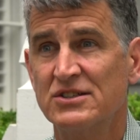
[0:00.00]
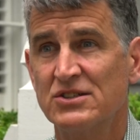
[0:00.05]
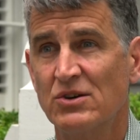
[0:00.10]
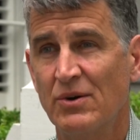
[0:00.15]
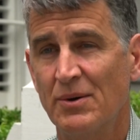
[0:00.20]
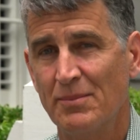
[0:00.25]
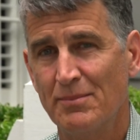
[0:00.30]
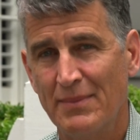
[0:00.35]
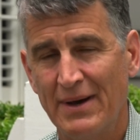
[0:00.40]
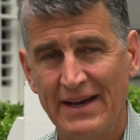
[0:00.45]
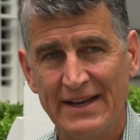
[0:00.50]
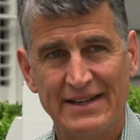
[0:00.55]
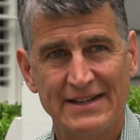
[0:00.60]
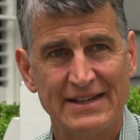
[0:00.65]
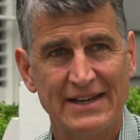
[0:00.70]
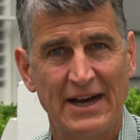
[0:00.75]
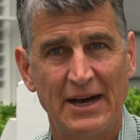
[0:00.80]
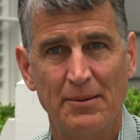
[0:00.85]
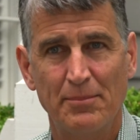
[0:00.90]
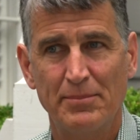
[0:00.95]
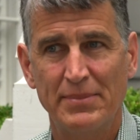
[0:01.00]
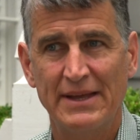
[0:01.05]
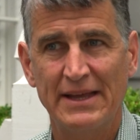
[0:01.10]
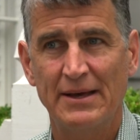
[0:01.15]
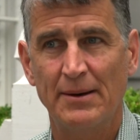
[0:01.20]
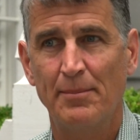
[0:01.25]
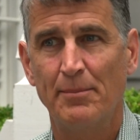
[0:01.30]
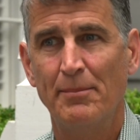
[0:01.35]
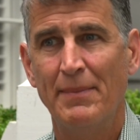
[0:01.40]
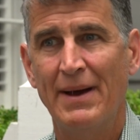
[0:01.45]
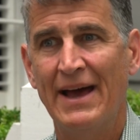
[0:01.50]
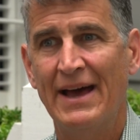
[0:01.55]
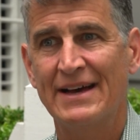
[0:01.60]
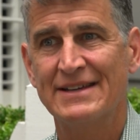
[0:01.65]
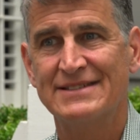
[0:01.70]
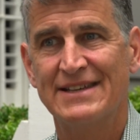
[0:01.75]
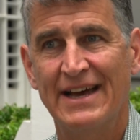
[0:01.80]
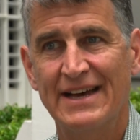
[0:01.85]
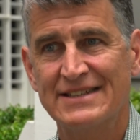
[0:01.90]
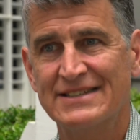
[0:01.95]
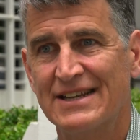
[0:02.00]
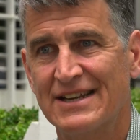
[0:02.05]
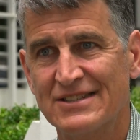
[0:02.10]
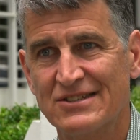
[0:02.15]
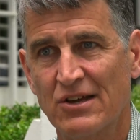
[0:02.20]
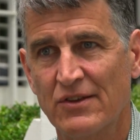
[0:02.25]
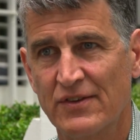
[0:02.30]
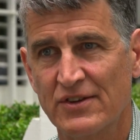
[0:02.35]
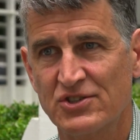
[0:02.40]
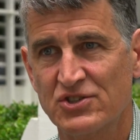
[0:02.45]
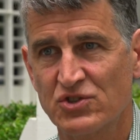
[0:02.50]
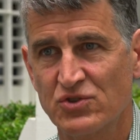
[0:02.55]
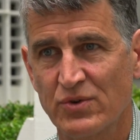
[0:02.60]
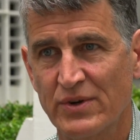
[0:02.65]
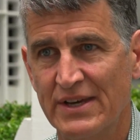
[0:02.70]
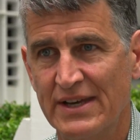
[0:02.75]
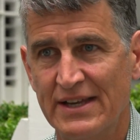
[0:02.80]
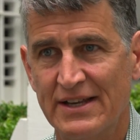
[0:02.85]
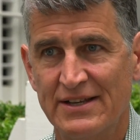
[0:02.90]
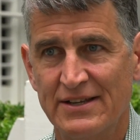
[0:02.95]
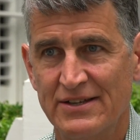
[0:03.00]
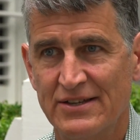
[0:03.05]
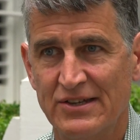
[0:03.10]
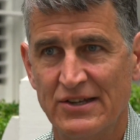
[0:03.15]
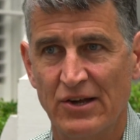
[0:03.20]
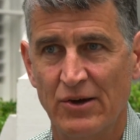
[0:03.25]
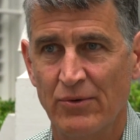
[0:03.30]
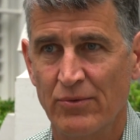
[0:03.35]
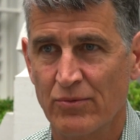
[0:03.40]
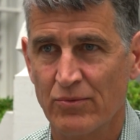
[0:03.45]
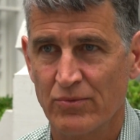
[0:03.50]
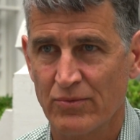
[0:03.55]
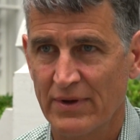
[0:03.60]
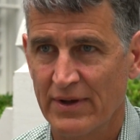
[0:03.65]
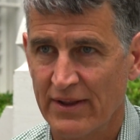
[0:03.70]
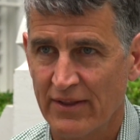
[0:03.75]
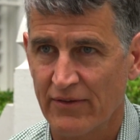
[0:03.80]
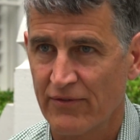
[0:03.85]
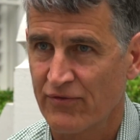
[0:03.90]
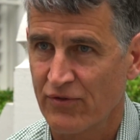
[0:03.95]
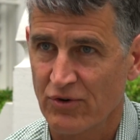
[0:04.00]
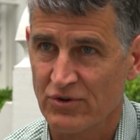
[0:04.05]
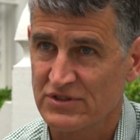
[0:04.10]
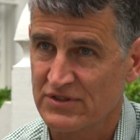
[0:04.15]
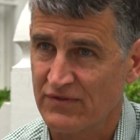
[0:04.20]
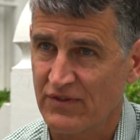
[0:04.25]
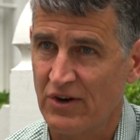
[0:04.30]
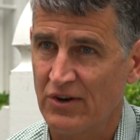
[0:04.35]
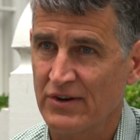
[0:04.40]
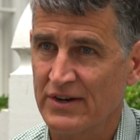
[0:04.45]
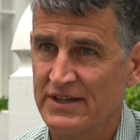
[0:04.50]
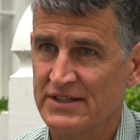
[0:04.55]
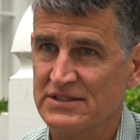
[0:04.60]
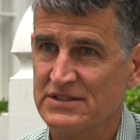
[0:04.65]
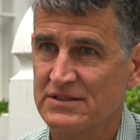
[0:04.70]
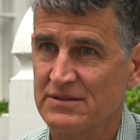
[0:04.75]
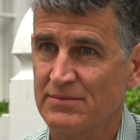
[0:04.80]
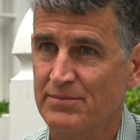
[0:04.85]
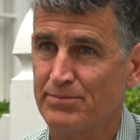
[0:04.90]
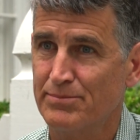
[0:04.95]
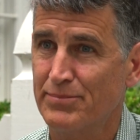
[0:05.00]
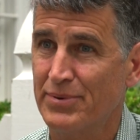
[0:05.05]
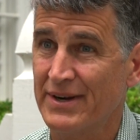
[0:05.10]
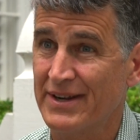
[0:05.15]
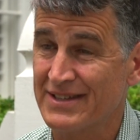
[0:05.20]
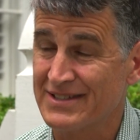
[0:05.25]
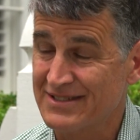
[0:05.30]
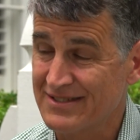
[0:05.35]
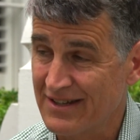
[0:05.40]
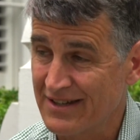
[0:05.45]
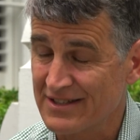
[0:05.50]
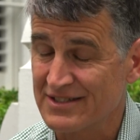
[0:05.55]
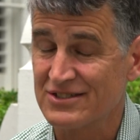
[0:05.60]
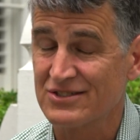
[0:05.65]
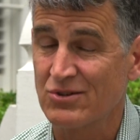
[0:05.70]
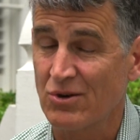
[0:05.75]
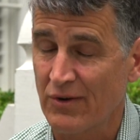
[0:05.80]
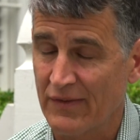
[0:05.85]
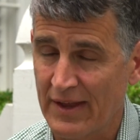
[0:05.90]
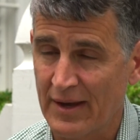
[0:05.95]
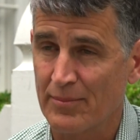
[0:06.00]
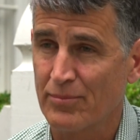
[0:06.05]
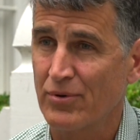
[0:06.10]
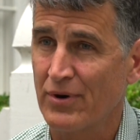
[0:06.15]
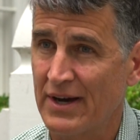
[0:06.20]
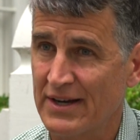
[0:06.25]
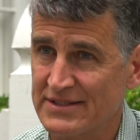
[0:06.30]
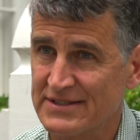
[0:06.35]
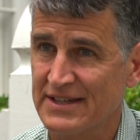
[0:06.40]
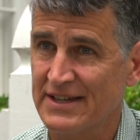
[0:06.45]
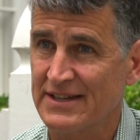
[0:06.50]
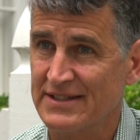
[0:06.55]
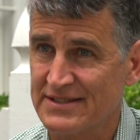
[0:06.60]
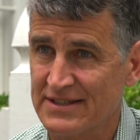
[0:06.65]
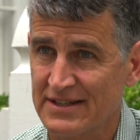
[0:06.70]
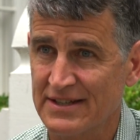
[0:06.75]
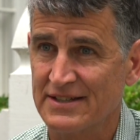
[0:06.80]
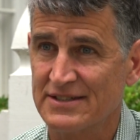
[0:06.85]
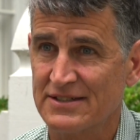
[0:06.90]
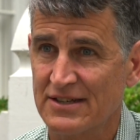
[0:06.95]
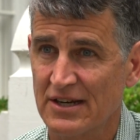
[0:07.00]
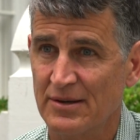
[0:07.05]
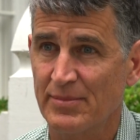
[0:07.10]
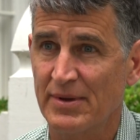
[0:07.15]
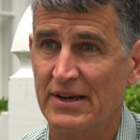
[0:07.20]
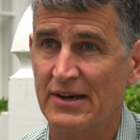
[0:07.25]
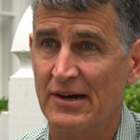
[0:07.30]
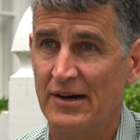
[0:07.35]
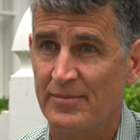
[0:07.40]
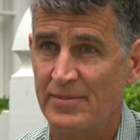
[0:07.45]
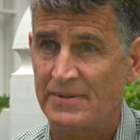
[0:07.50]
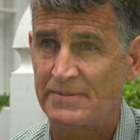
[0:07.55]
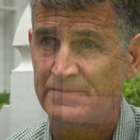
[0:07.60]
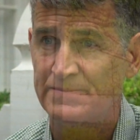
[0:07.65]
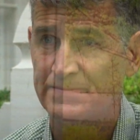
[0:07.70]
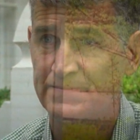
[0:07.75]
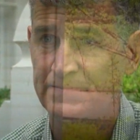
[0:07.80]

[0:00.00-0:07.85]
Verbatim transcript: So it might not be a mass exodus on the street, you know, in the 1st of August, but it's going to start that process and it's going to be coming.